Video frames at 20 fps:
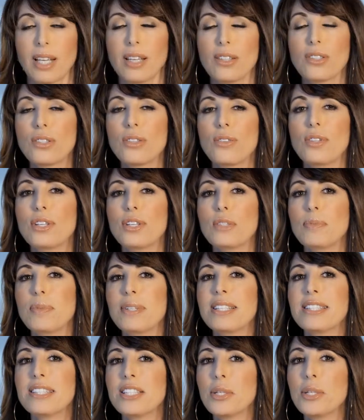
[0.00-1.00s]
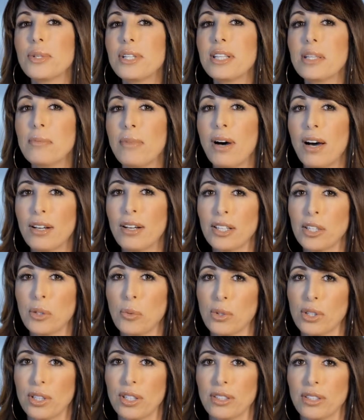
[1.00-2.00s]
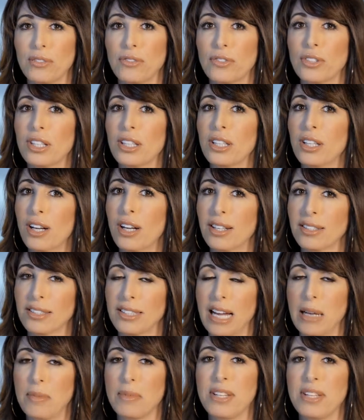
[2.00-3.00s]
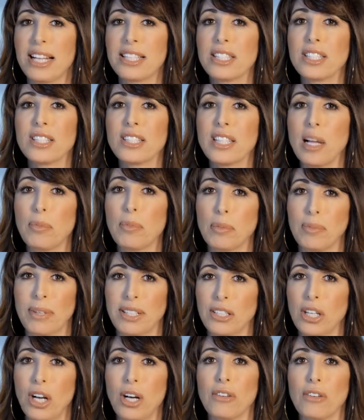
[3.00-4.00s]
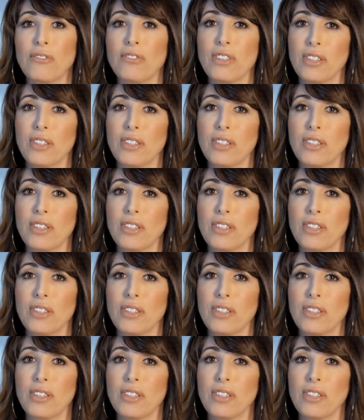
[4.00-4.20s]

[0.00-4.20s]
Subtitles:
So there's been a secret in the modeling world for a long time, and that's a supplement called